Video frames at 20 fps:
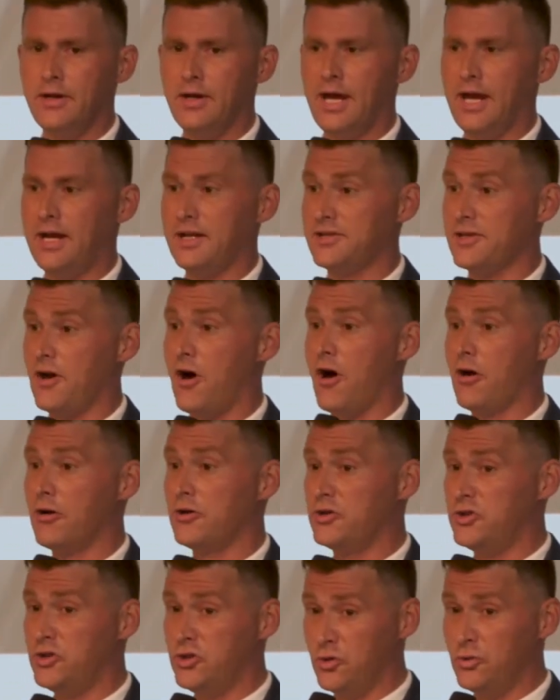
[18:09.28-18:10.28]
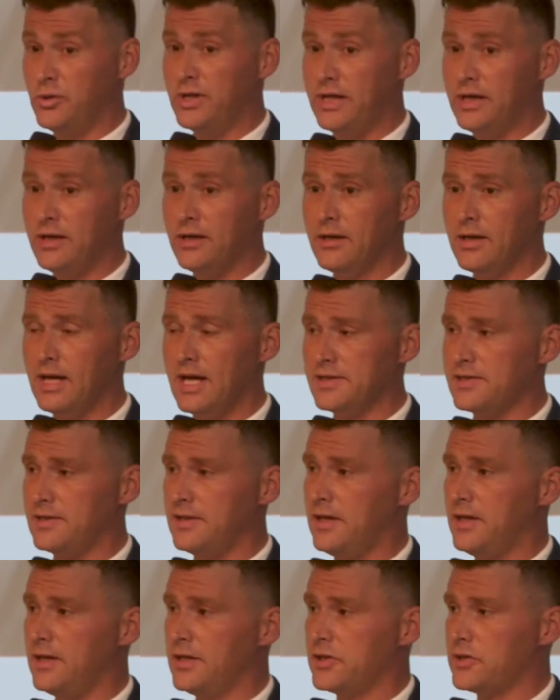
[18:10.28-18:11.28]
And it's our duty as
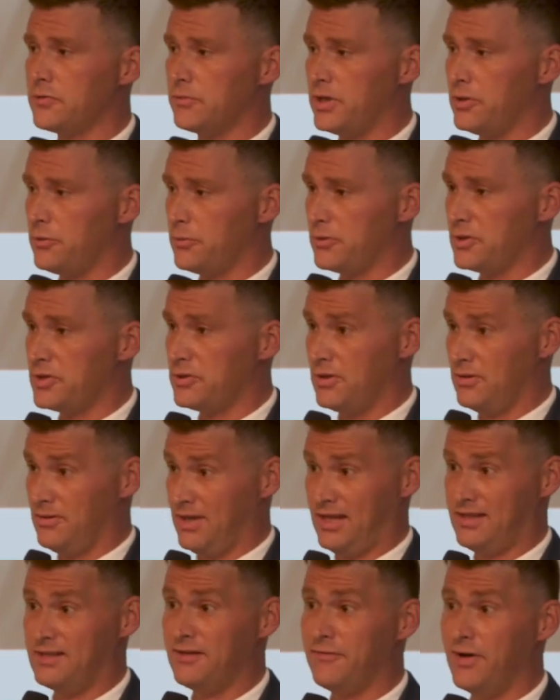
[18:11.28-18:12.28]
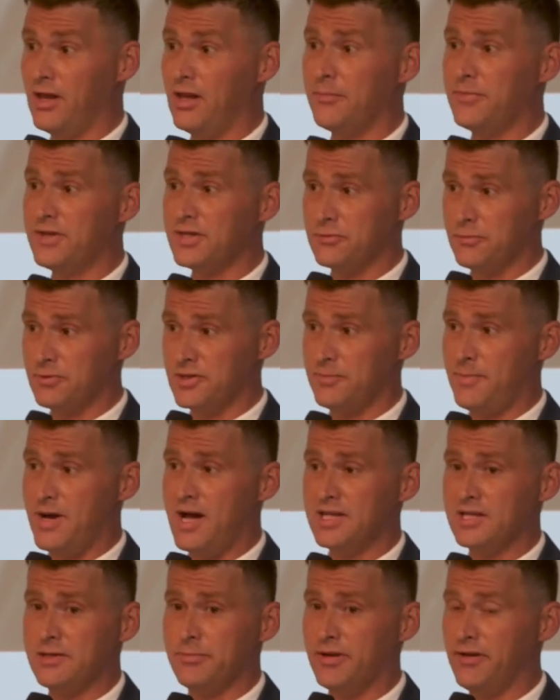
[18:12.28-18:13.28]
an industry to like develop this
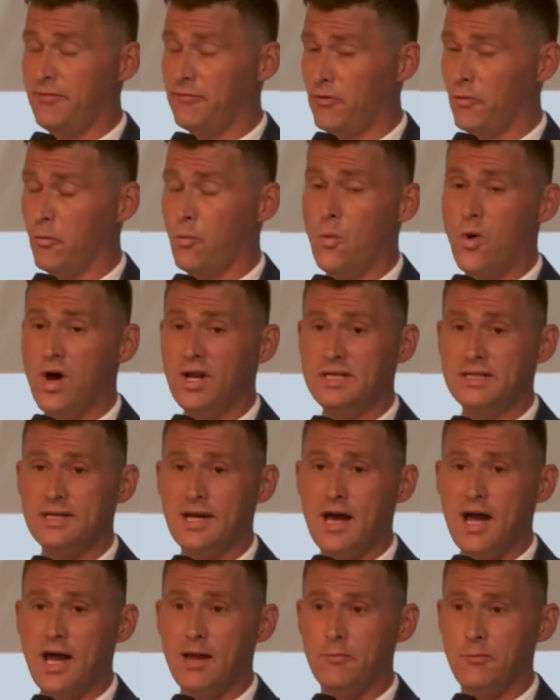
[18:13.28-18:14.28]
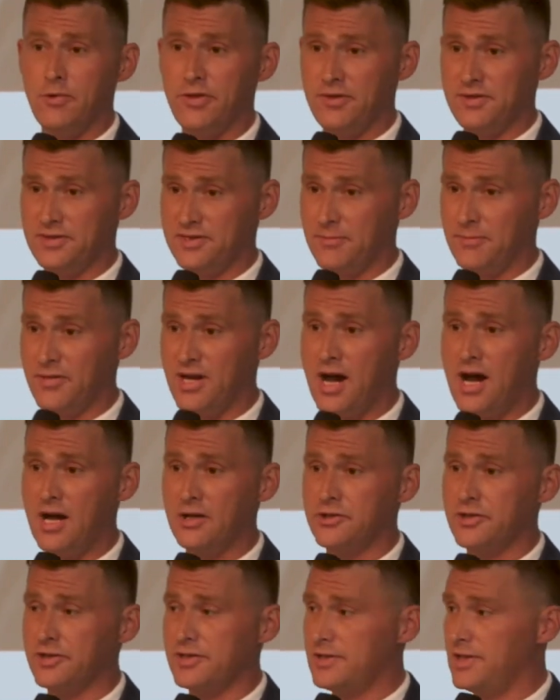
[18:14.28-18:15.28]
responsibly for one time with some
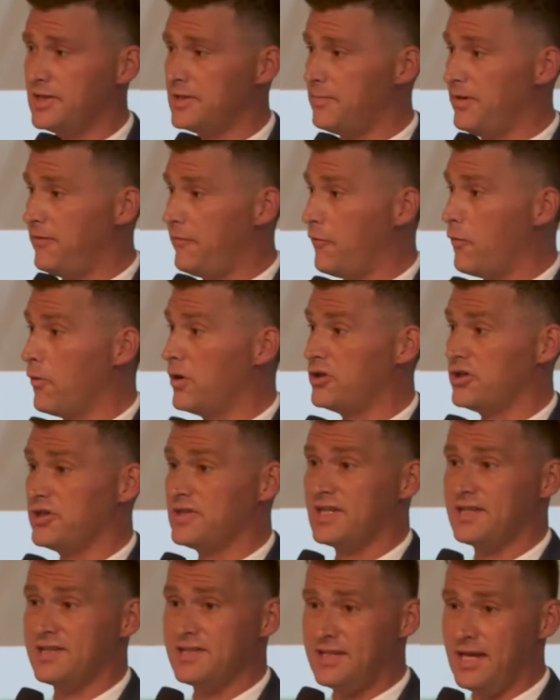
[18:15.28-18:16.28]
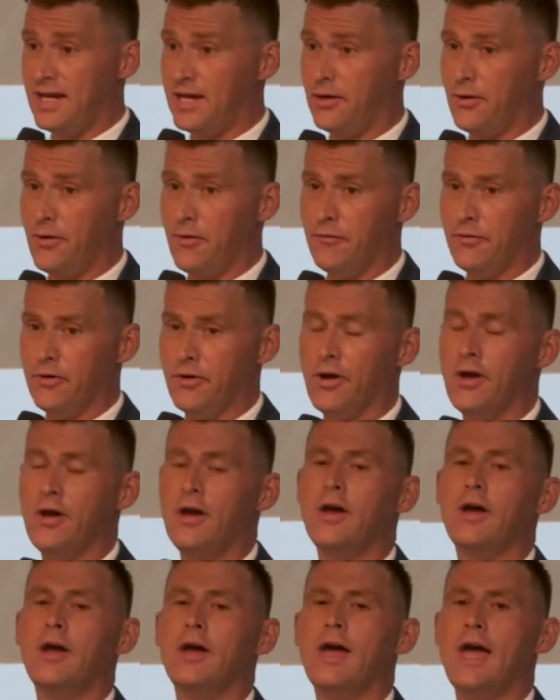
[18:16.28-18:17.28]
consciousness before it just gets taken over,
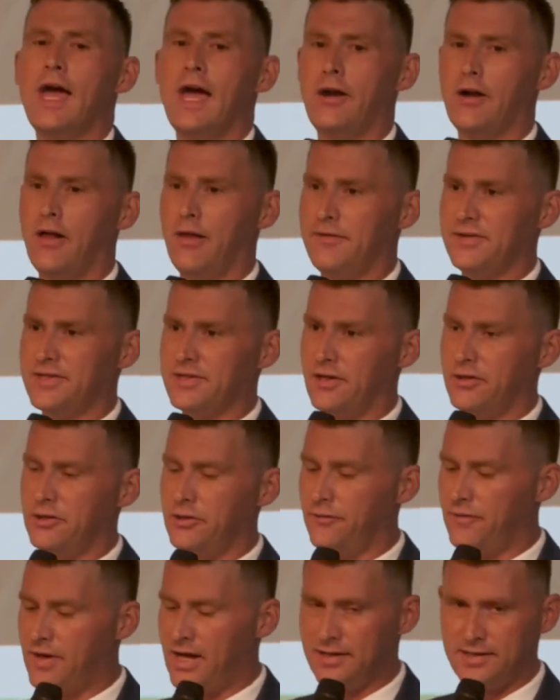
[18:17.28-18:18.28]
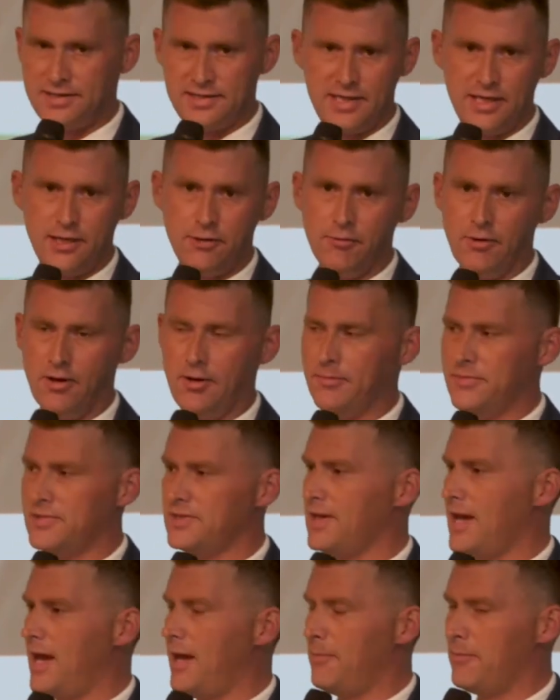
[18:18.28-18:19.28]
and all of a sudden you've got
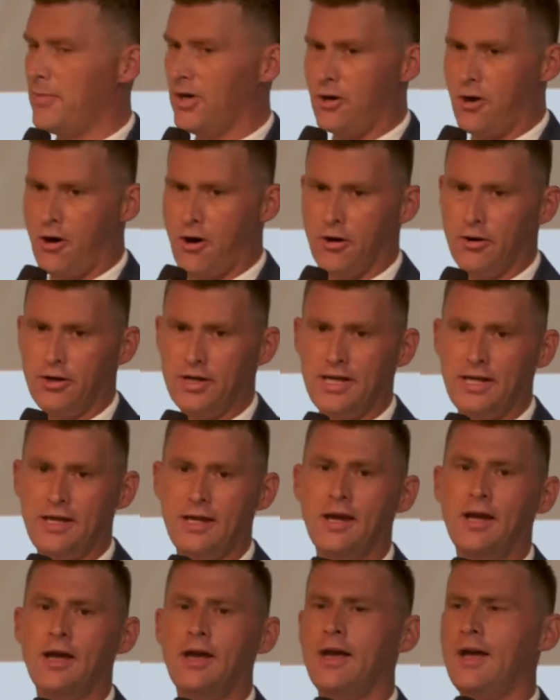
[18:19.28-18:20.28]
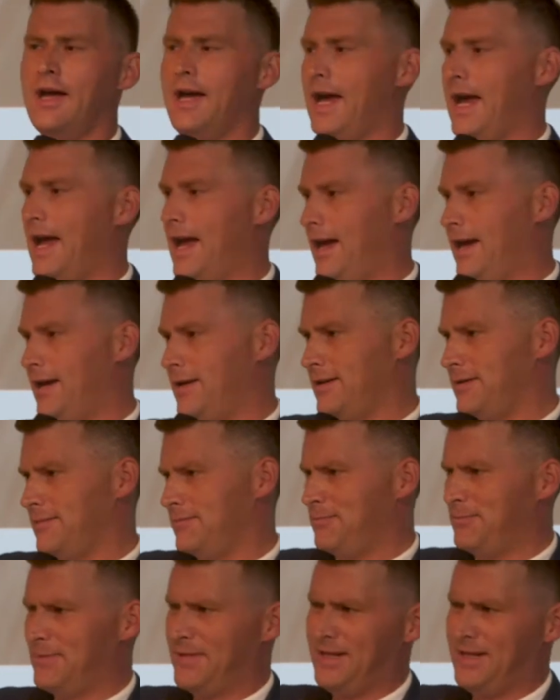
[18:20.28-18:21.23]
Seagram's and Bacardi and